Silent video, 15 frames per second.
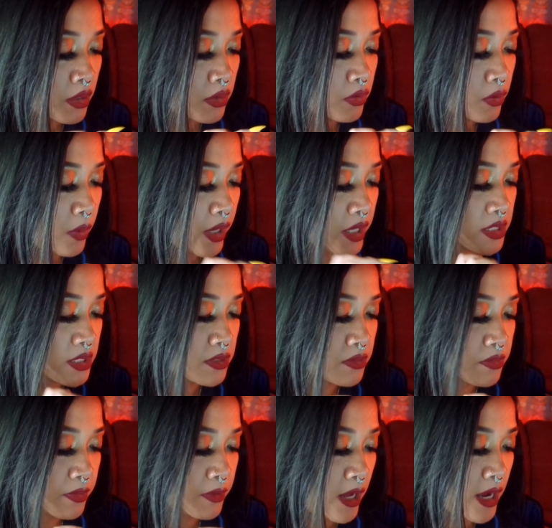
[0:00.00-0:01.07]
the whites and the
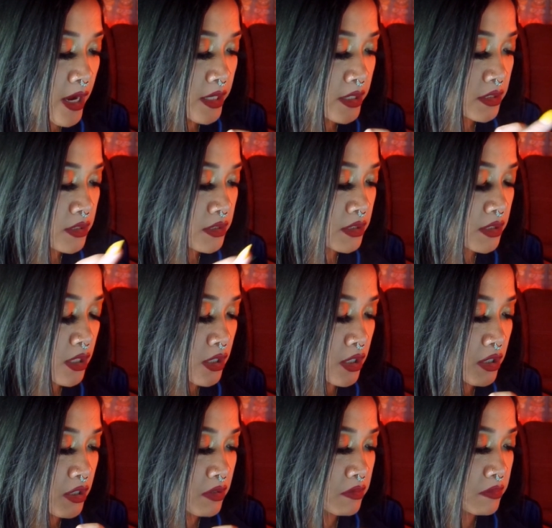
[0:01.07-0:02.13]
blacks
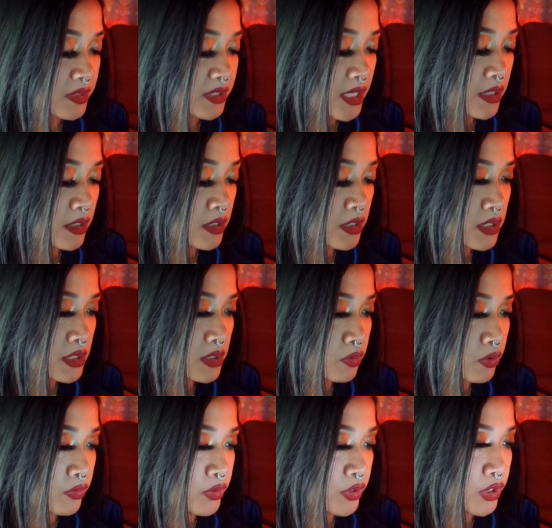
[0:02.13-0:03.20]
settings
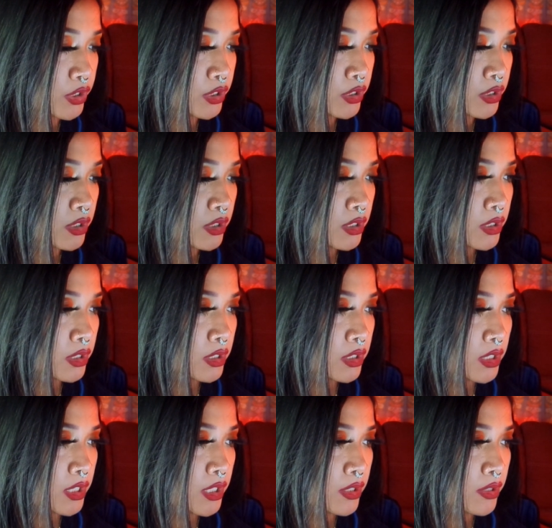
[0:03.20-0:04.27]
where we could
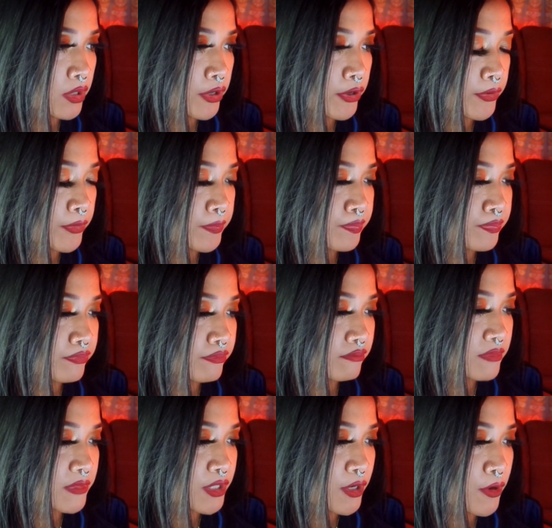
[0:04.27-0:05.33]
either
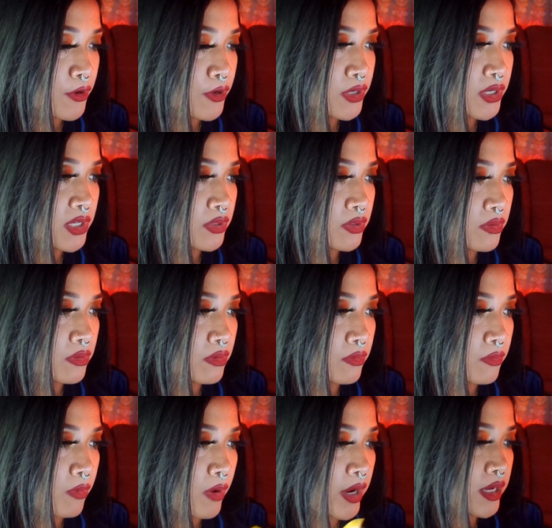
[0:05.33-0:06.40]
turn the
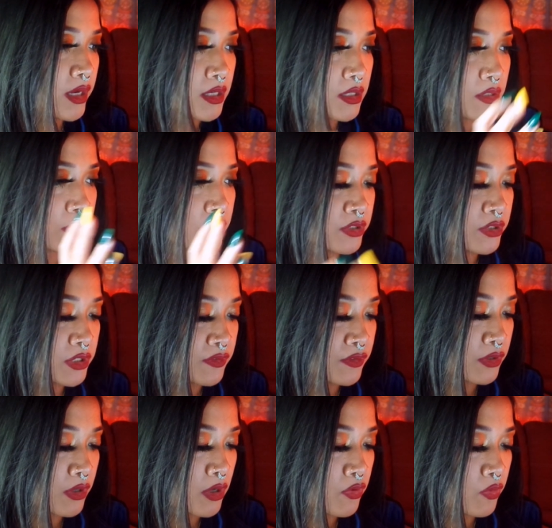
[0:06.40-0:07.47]
white color in this photo
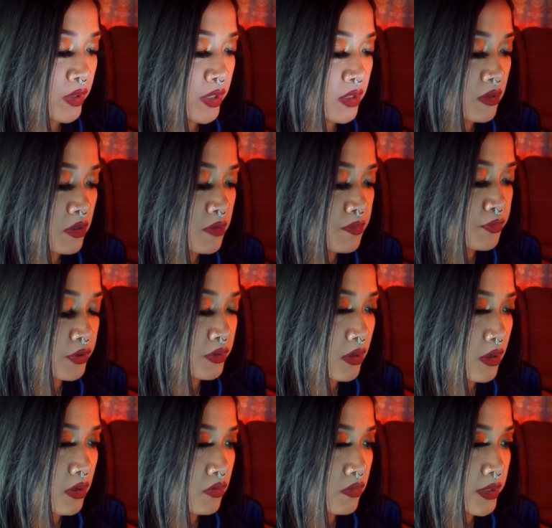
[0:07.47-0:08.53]
all the way up or
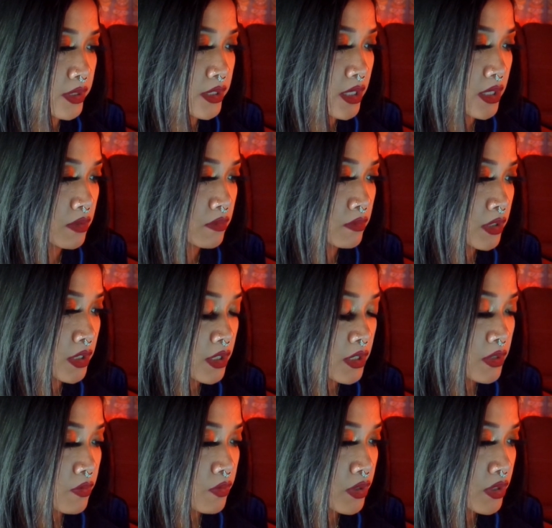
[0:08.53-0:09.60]
all the way down.
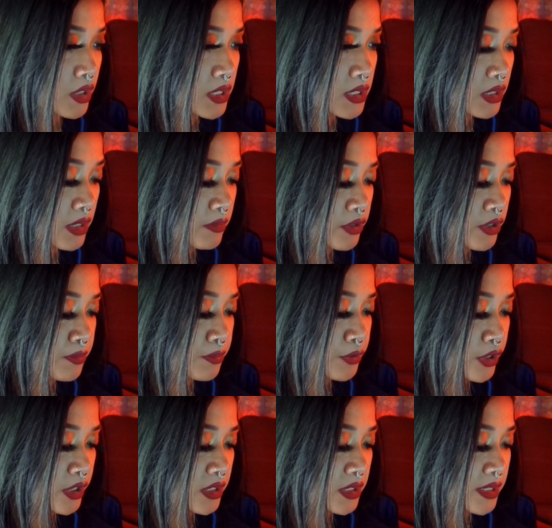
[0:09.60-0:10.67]
With this, I'm gonna put
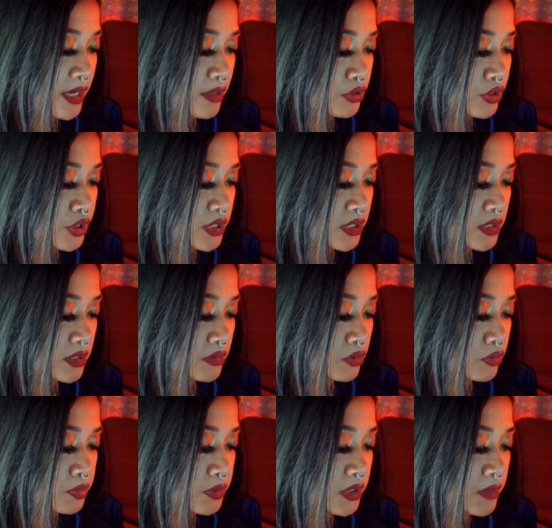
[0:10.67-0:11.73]
it down just
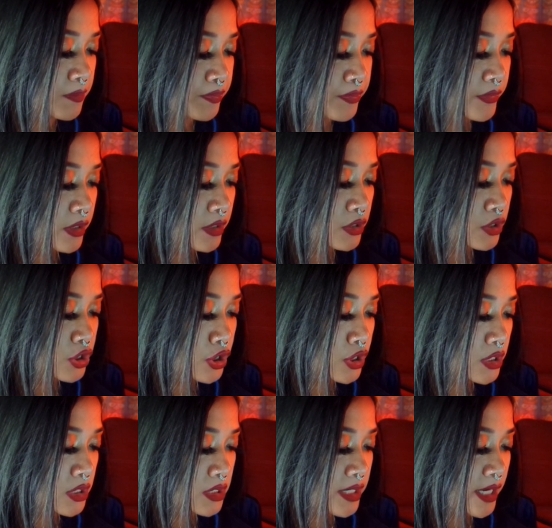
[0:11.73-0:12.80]

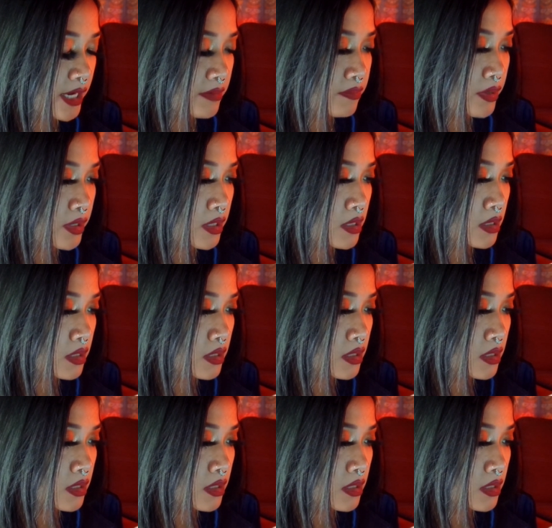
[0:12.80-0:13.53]
a tad bit,